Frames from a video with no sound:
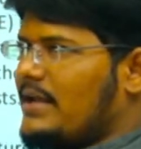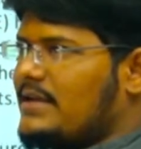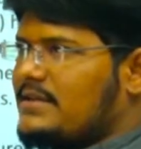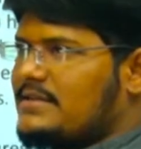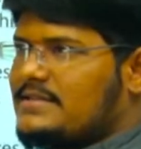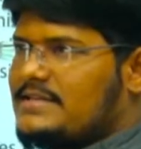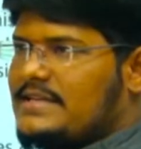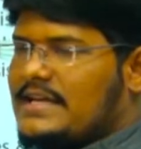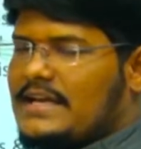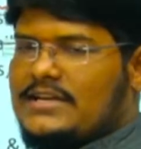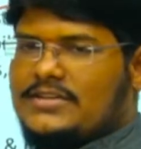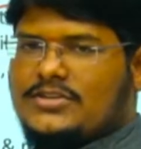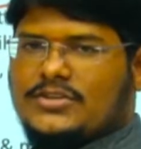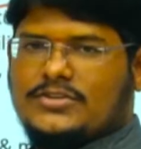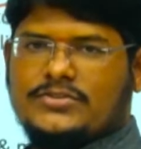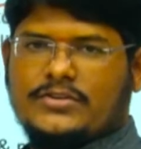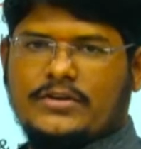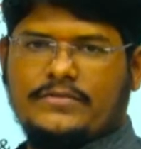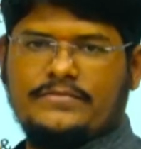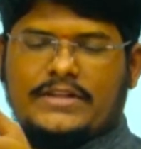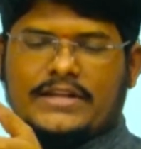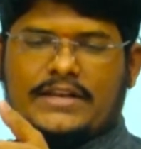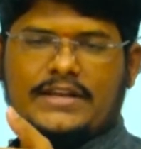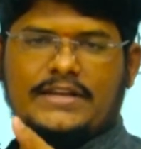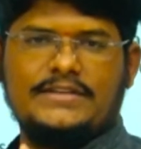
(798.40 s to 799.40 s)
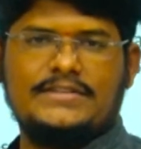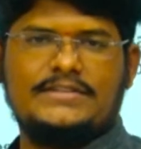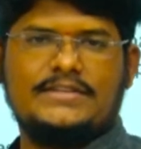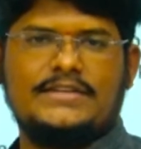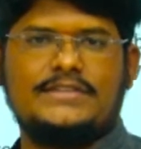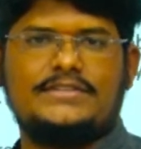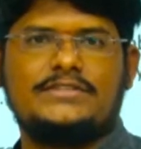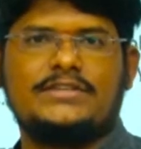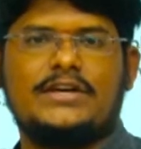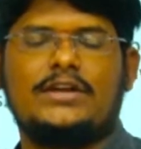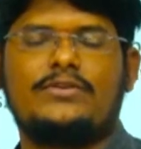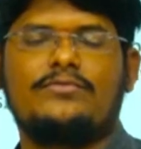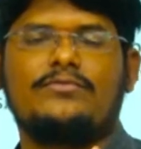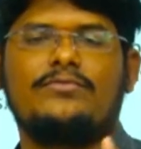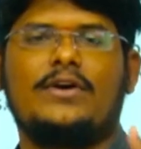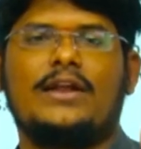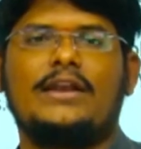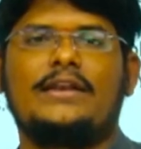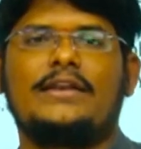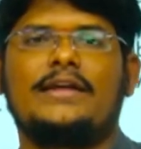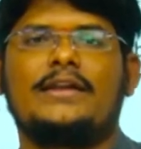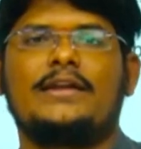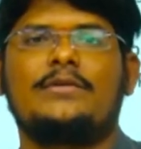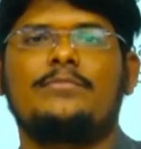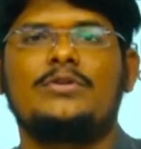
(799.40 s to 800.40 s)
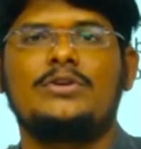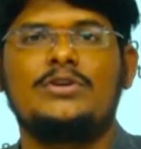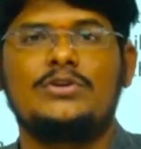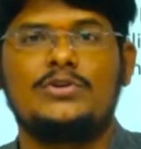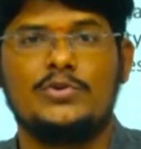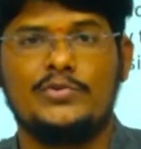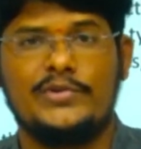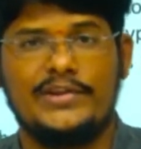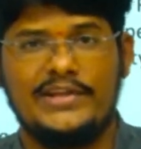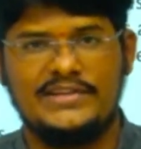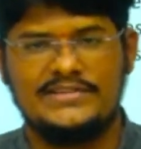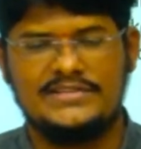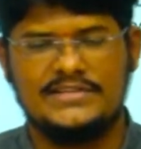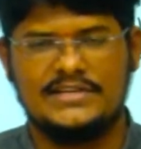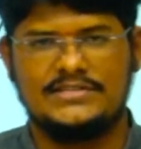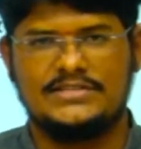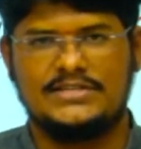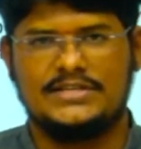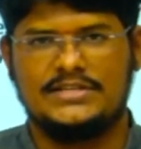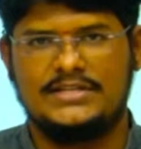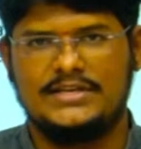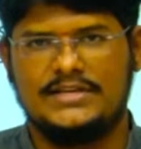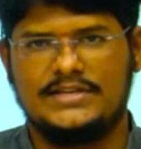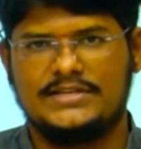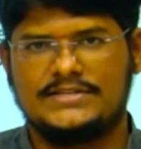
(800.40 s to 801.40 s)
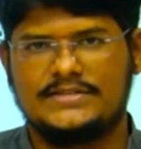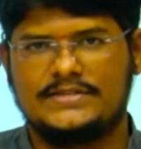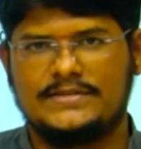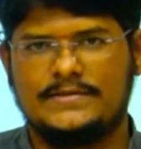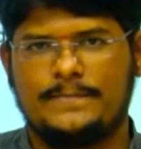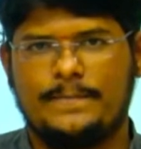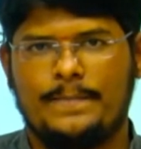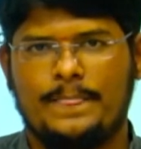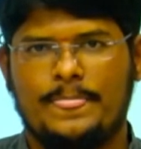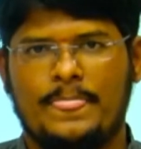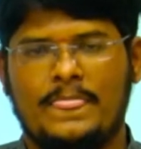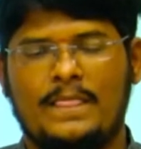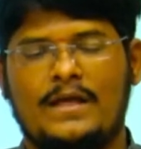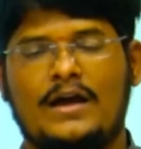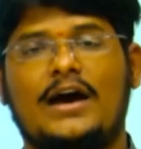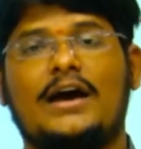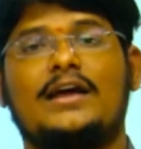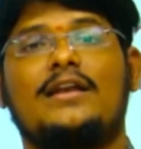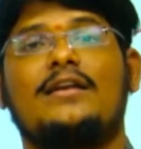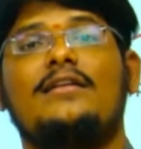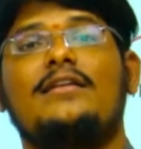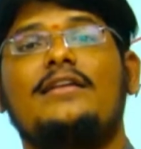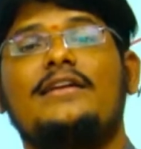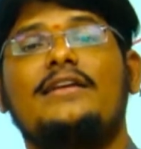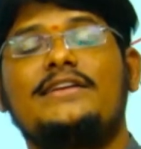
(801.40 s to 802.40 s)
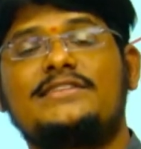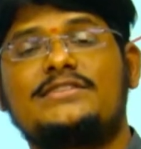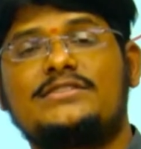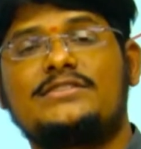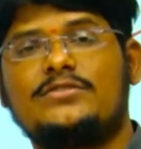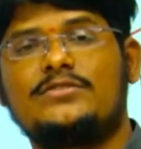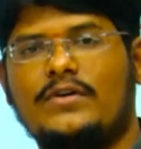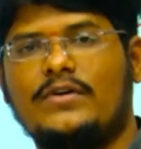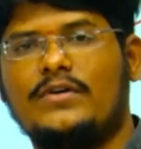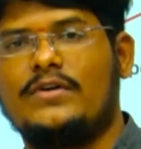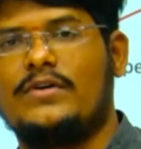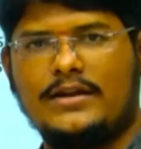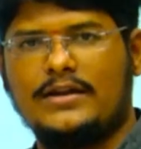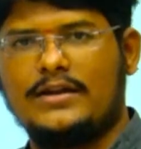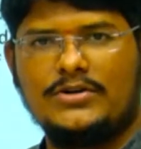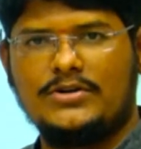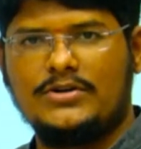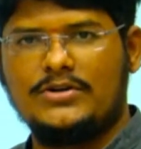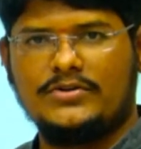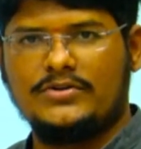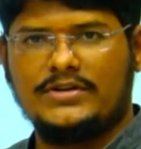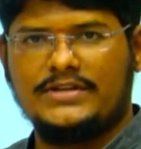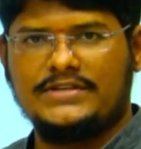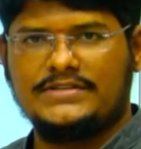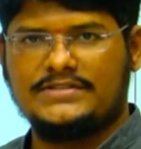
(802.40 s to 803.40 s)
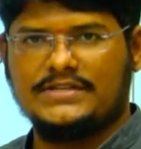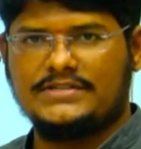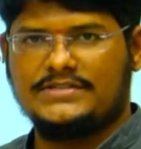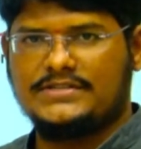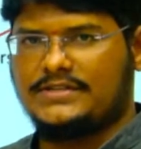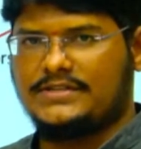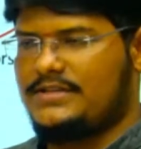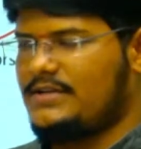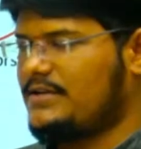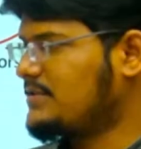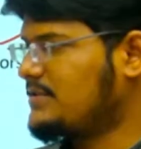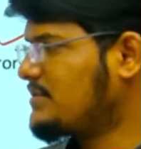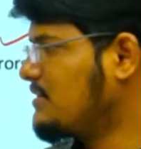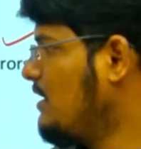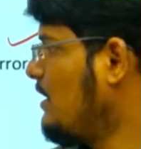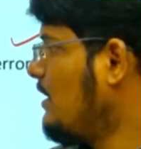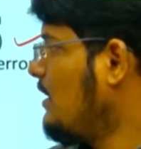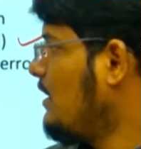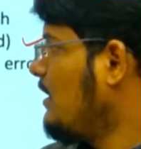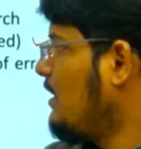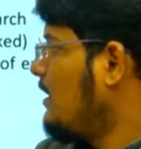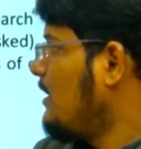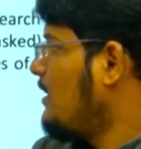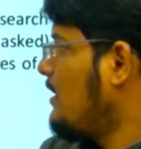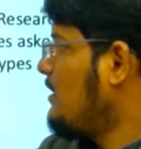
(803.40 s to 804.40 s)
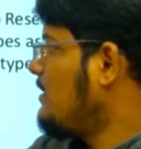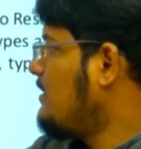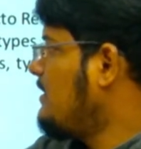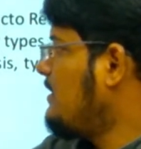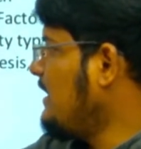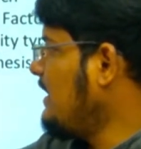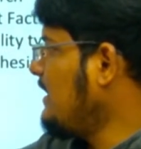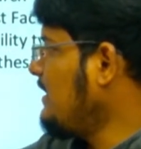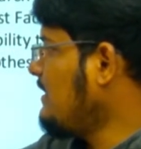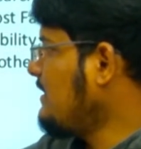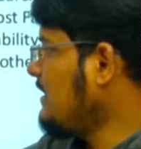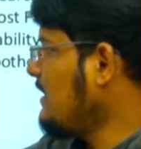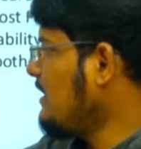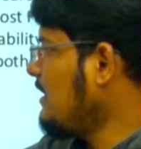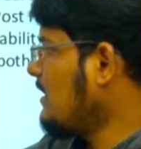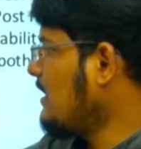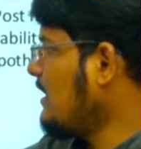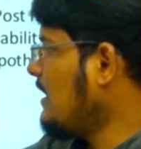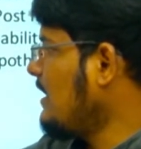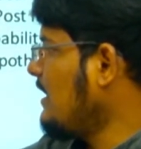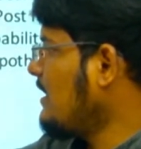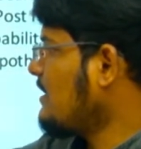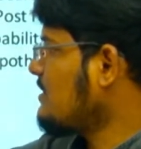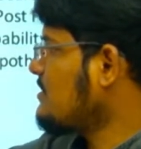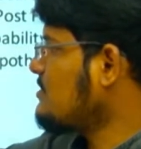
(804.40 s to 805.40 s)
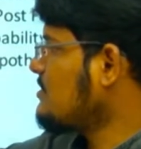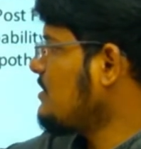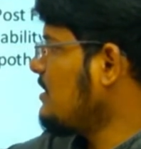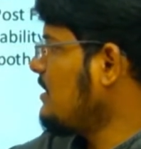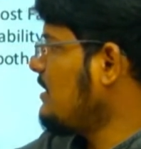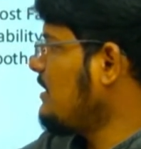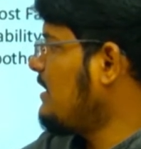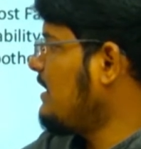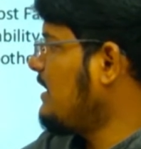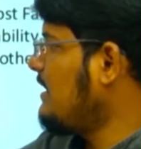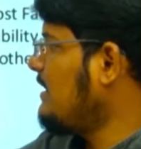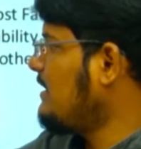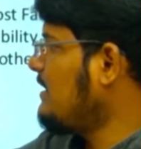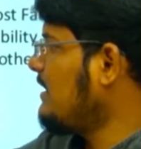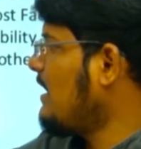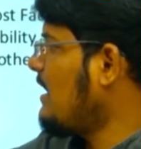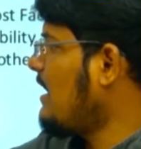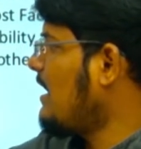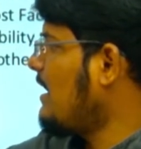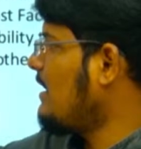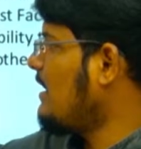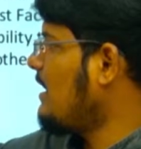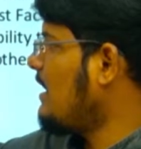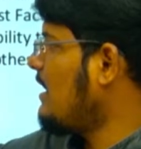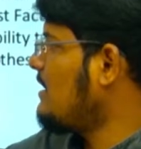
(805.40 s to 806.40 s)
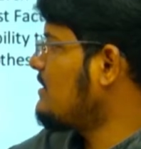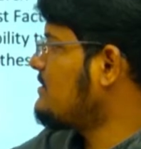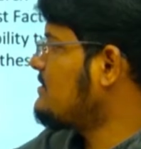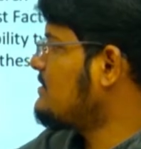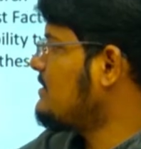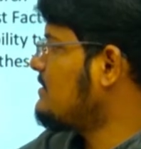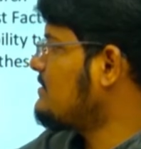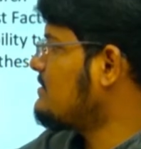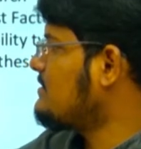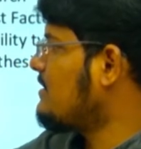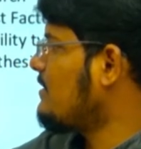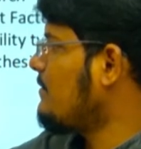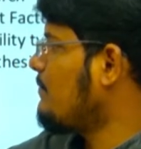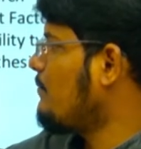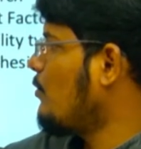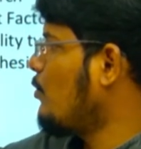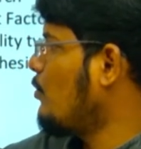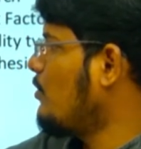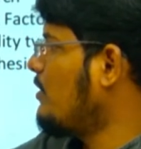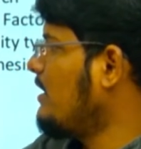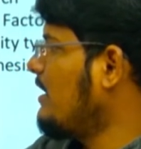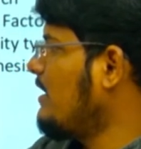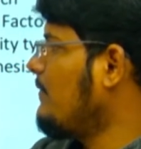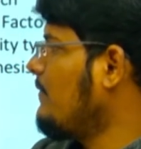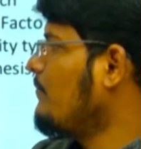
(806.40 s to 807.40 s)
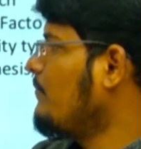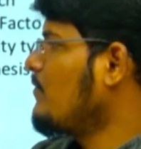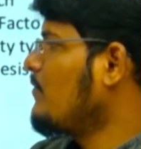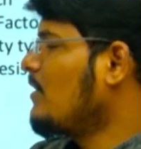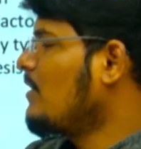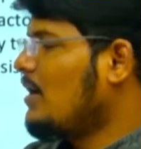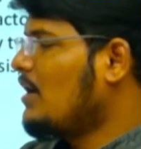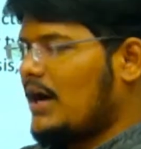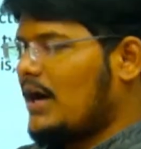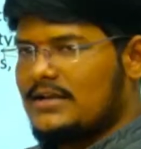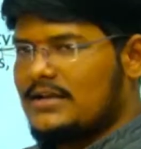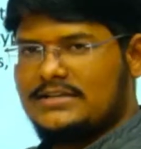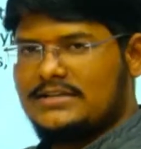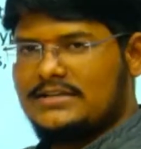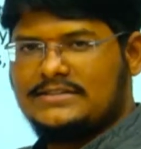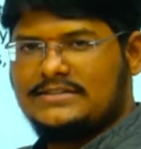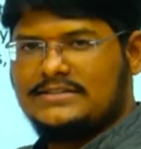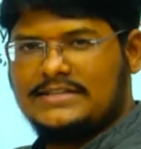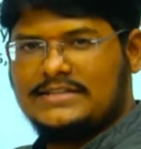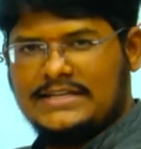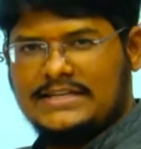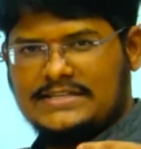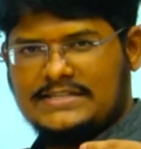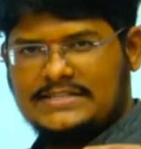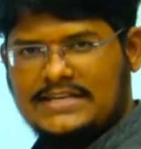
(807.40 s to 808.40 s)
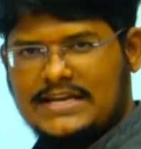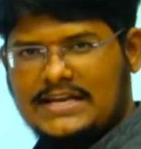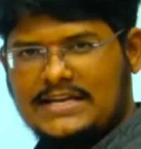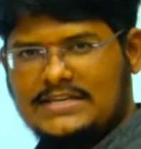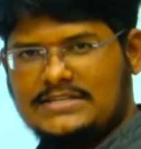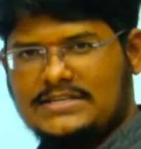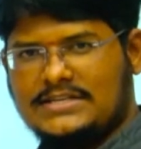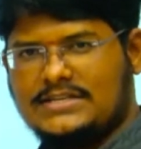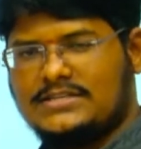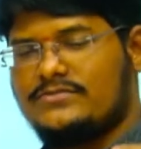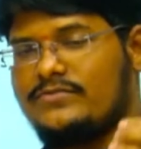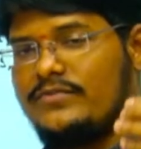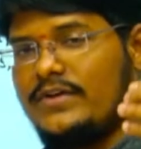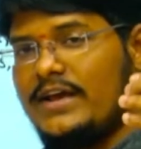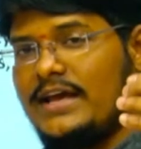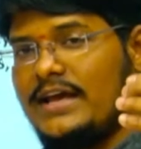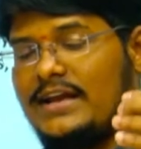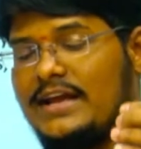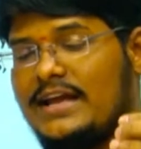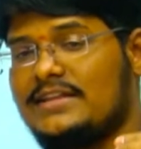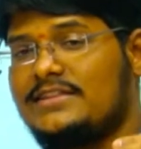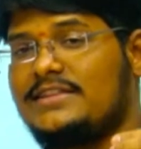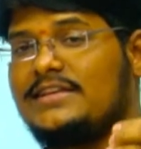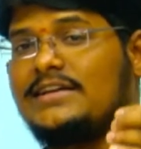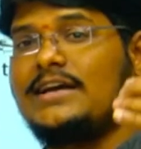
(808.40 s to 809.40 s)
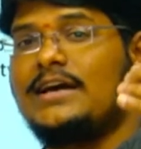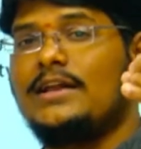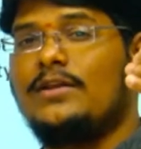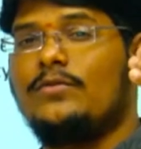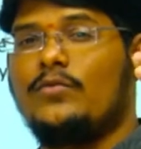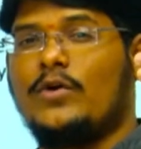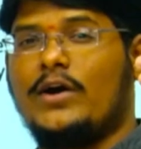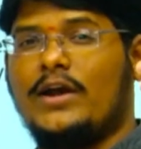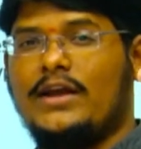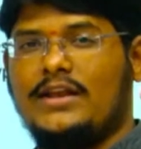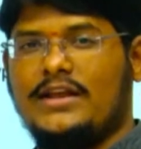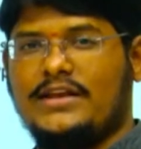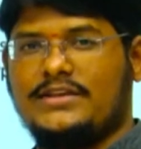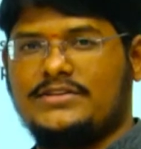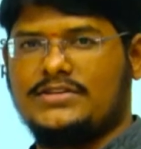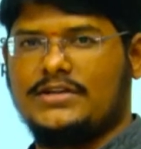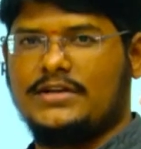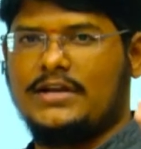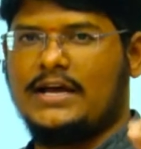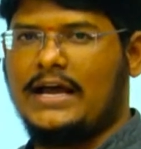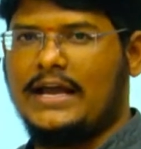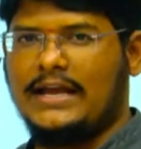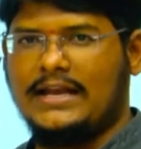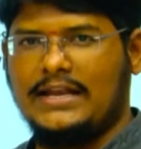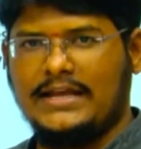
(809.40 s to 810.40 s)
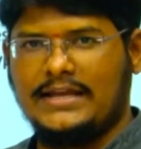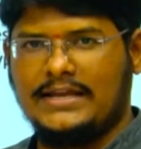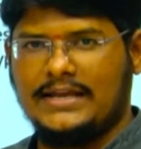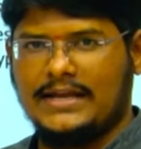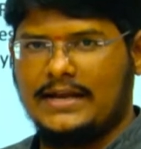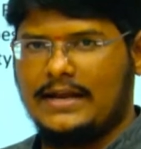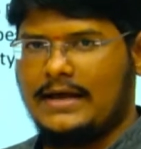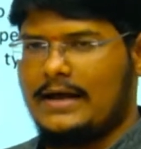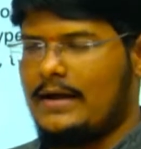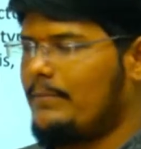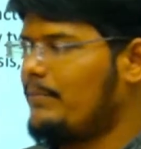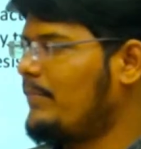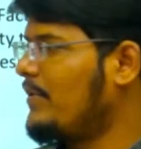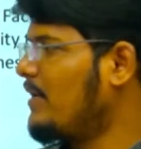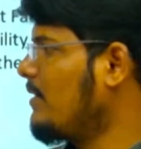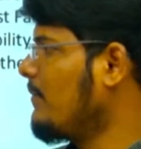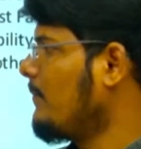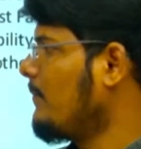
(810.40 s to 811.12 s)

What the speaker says: stages of the research are vulnerable to research ethics? Are least vulnerable to research ethics? Data collection, data analysis, reporting are the 3 stages where ethical violation highly can happen.